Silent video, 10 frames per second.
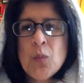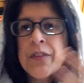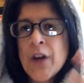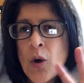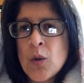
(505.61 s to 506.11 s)

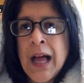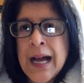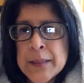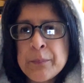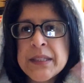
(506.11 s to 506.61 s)
with the whole
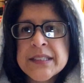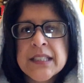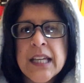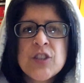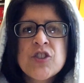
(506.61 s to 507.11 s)
hype
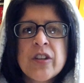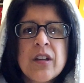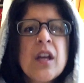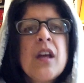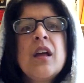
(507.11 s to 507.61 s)
beast
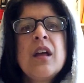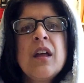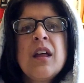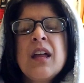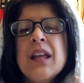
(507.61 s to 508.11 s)
nature,
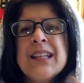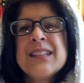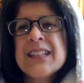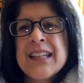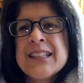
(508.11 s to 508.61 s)

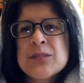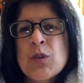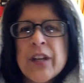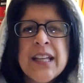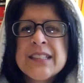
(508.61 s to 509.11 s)
it is
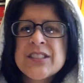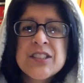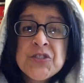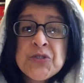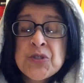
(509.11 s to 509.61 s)
what it is.
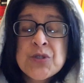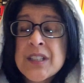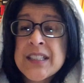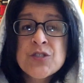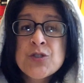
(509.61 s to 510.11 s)

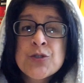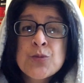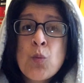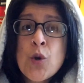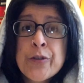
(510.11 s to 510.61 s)
It's
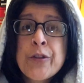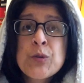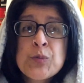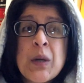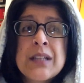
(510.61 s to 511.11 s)
just one of
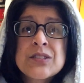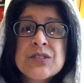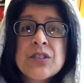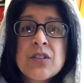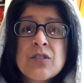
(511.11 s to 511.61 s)
those
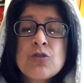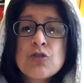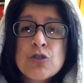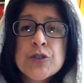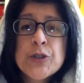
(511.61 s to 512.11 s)
brands that
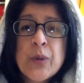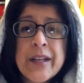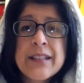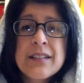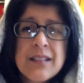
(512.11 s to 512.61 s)
draws you
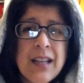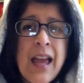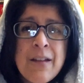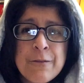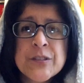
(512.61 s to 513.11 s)
in
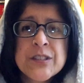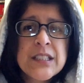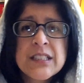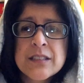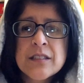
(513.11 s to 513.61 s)
every
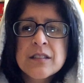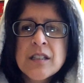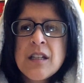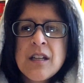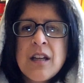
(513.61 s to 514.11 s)
season.
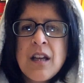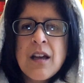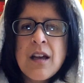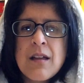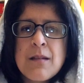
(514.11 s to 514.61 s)

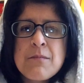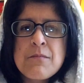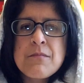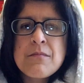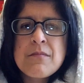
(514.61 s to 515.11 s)

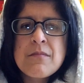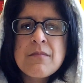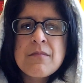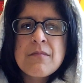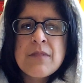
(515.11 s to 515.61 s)

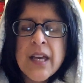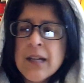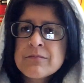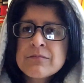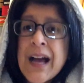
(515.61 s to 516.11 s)
Yeah,
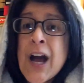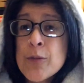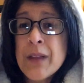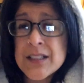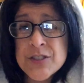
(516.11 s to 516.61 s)
I
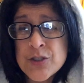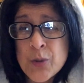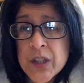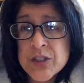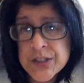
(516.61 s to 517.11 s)
hope that answers your
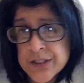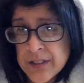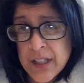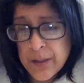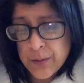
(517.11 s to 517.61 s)
question.
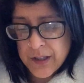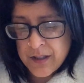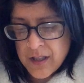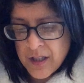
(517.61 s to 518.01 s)
Anyway,